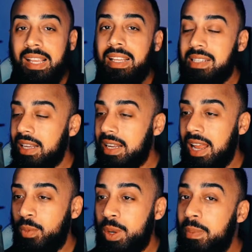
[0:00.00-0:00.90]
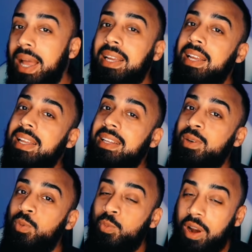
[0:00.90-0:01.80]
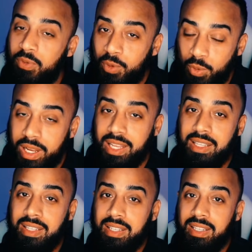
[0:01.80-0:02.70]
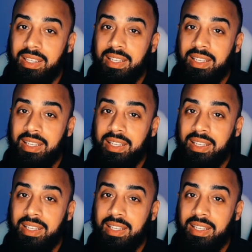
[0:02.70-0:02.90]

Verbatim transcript: It's looking like we might get referees,